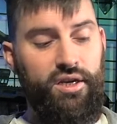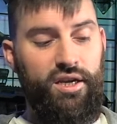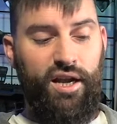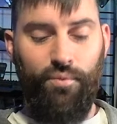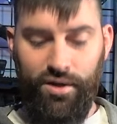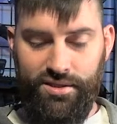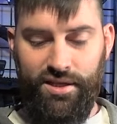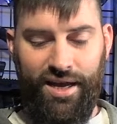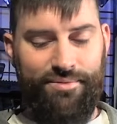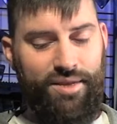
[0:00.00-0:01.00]
And I
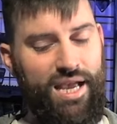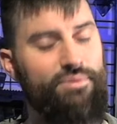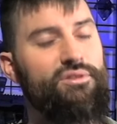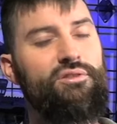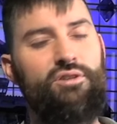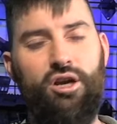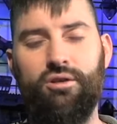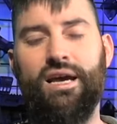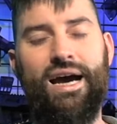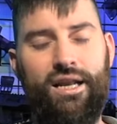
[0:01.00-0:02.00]
wasn't, I, I was
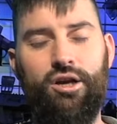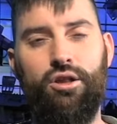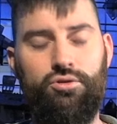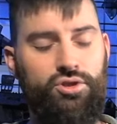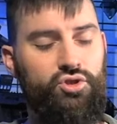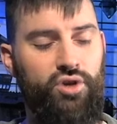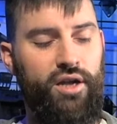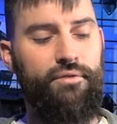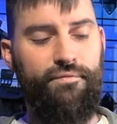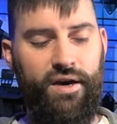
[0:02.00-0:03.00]
kind of close to
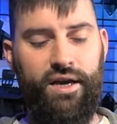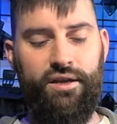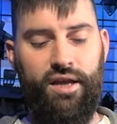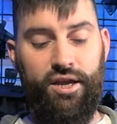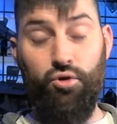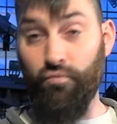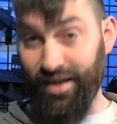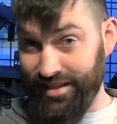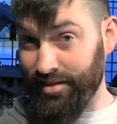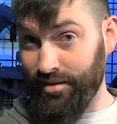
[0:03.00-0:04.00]
trying to find a
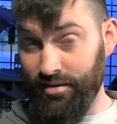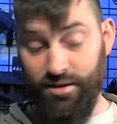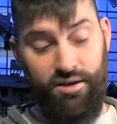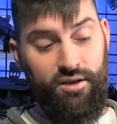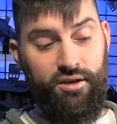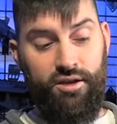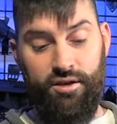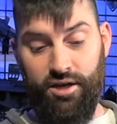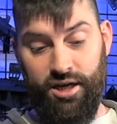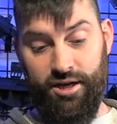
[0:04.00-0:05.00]
Noveske
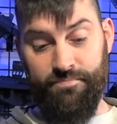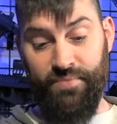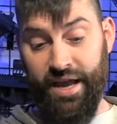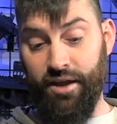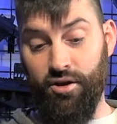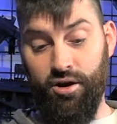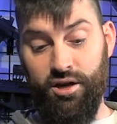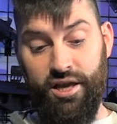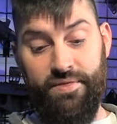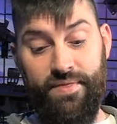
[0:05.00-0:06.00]
um,
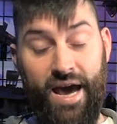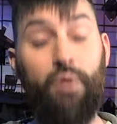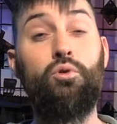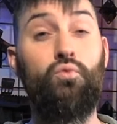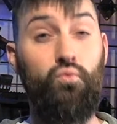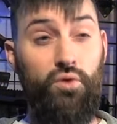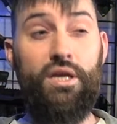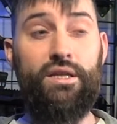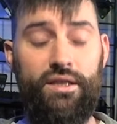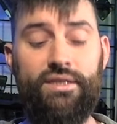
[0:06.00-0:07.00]
handguard and that would
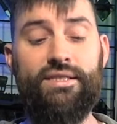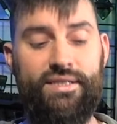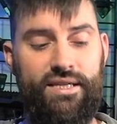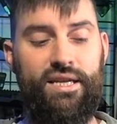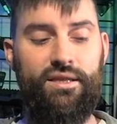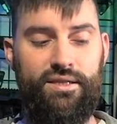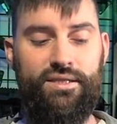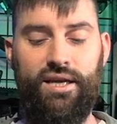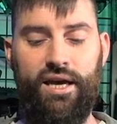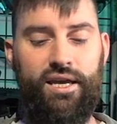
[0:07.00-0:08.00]
really sneak
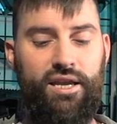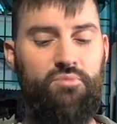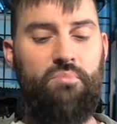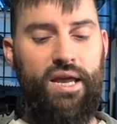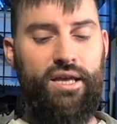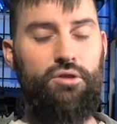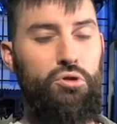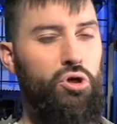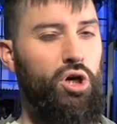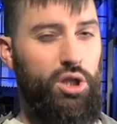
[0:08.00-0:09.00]
this guy in and make it
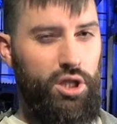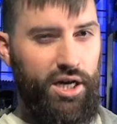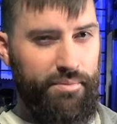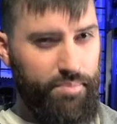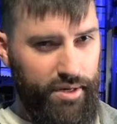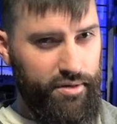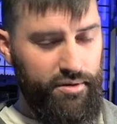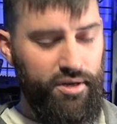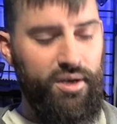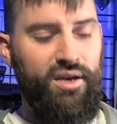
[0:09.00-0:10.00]
look a lot better.